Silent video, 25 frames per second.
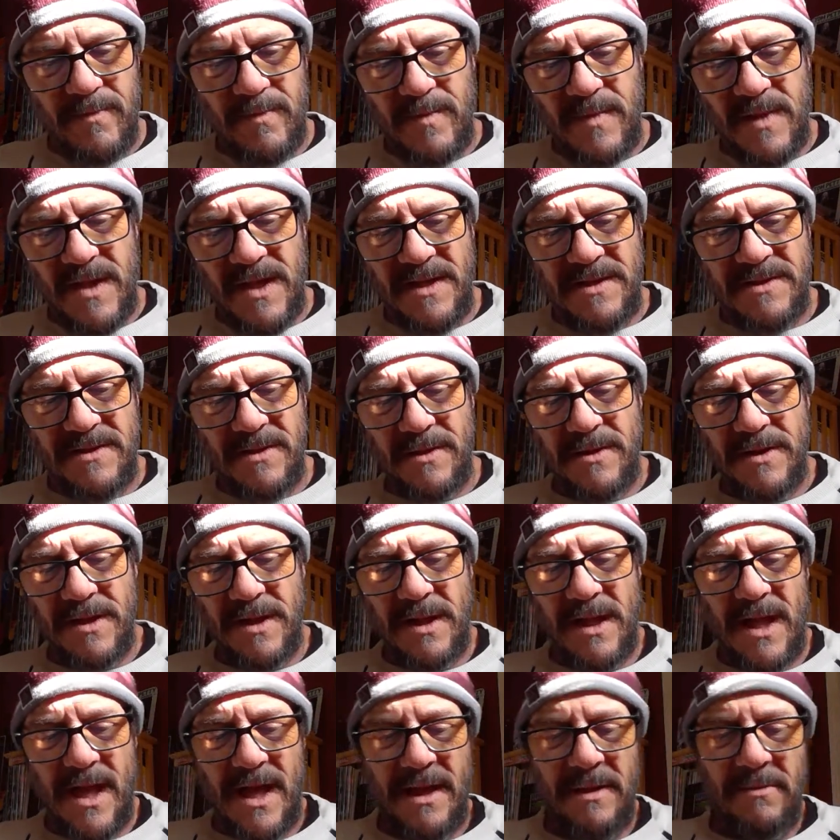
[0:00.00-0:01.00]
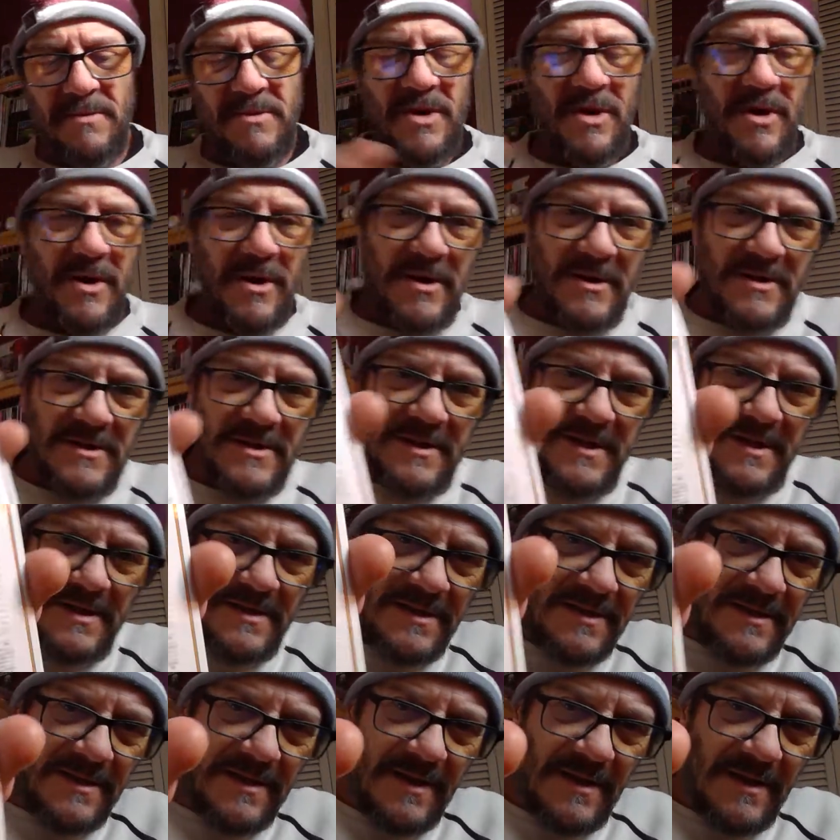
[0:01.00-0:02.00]
these are the lineup cards. This
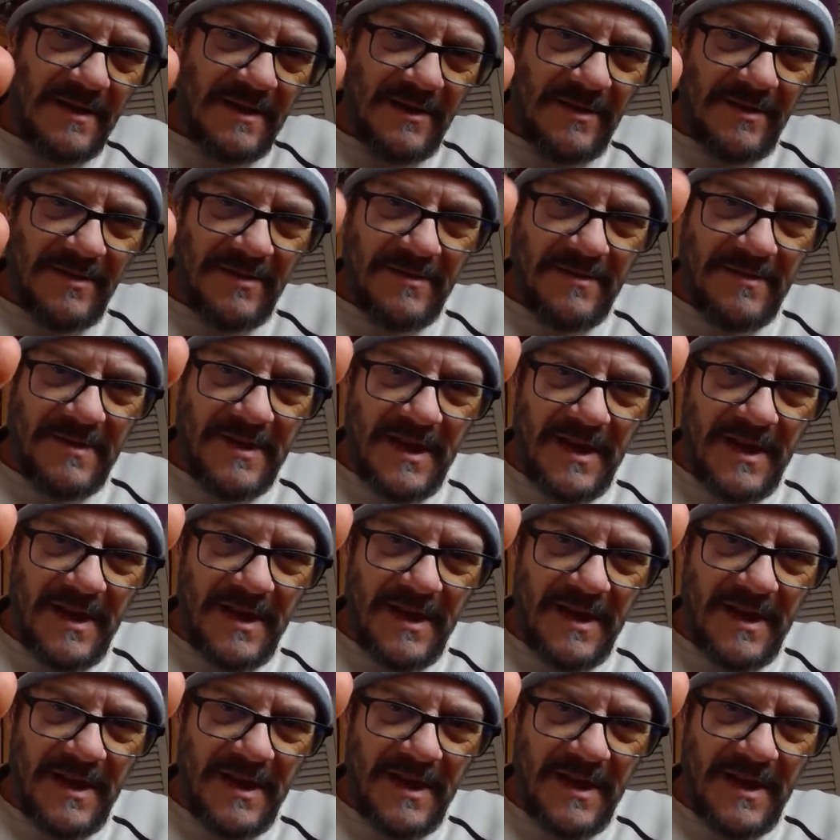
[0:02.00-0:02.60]
is a little,